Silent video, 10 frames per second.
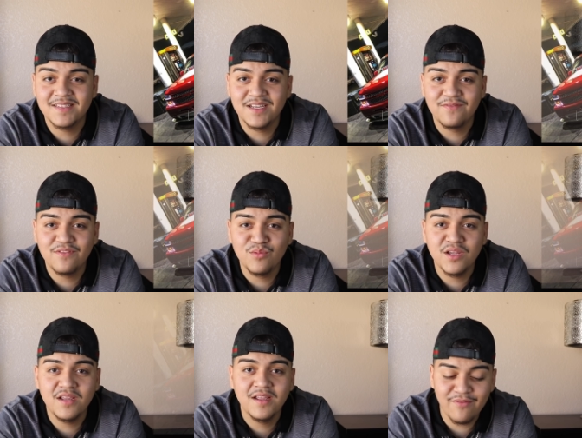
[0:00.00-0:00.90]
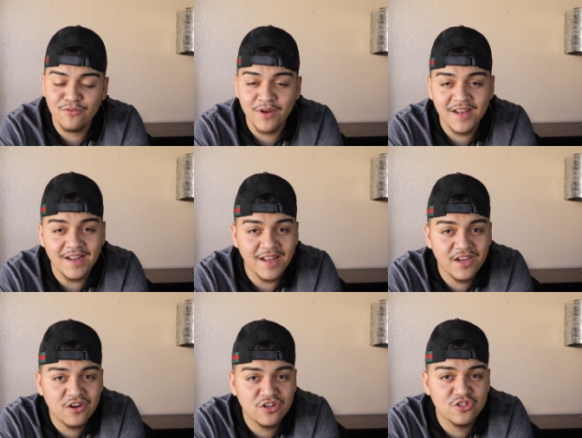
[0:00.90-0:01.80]
of 10 for me. I haven't rated
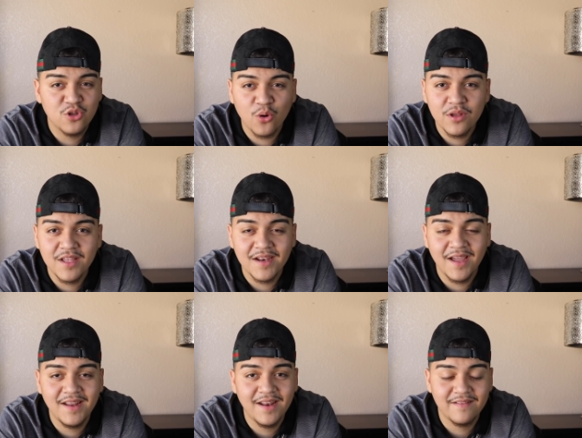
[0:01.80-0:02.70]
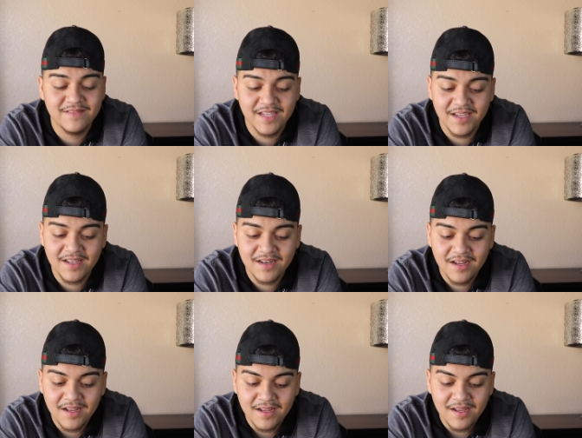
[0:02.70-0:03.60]
any cars lower than 9 out of 10.
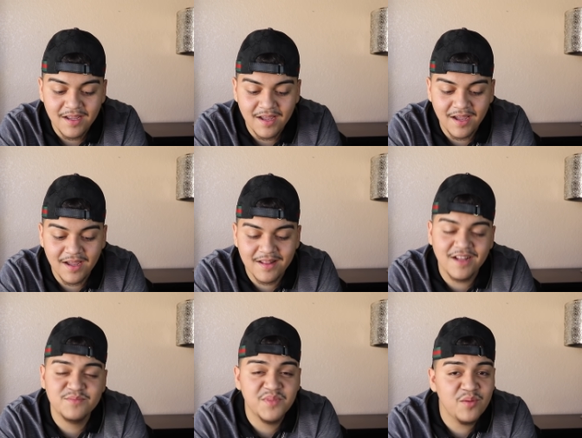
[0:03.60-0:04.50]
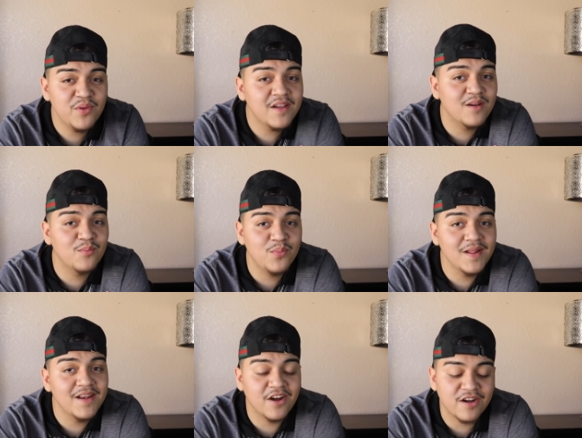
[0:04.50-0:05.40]
And that's me being
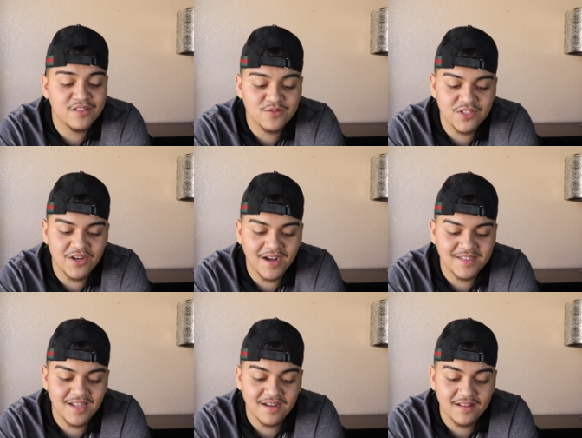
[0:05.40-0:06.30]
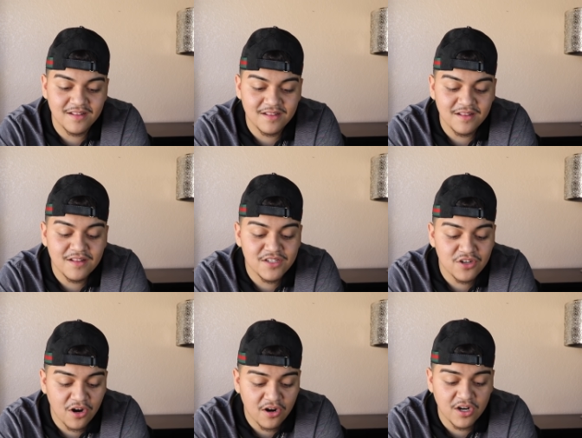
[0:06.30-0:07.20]
completely honest with you guys. Like, these
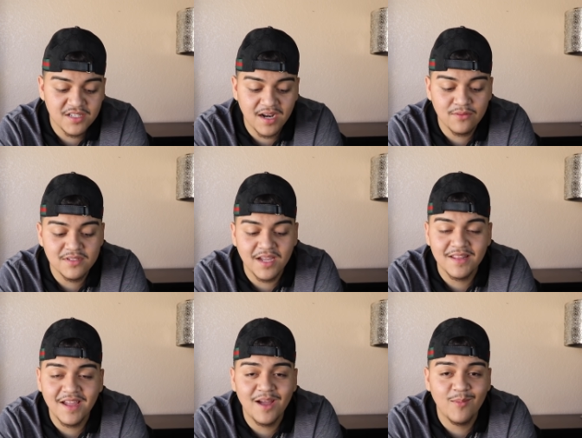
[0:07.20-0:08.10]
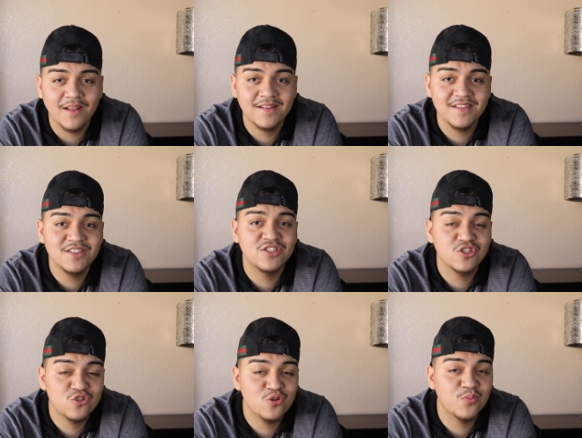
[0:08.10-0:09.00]
are all cars that I was like, damn, like, these are
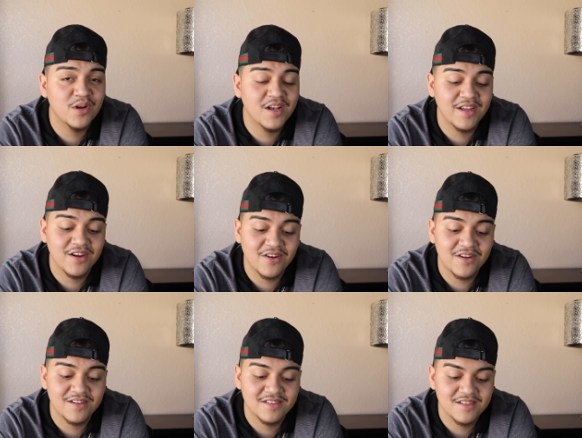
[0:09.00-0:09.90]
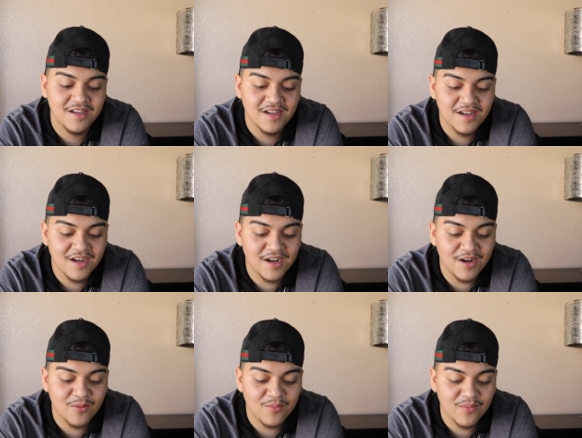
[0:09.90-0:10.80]
super clean cars.
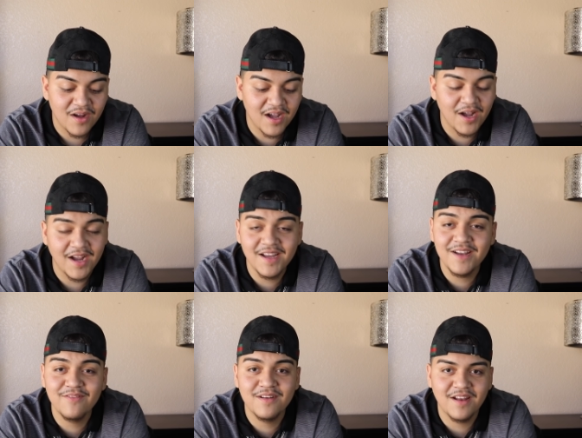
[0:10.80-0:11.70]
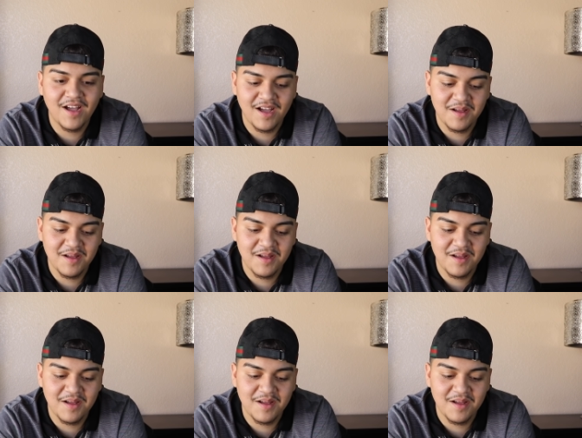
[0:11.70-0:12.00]
Um, I, I couldn't even,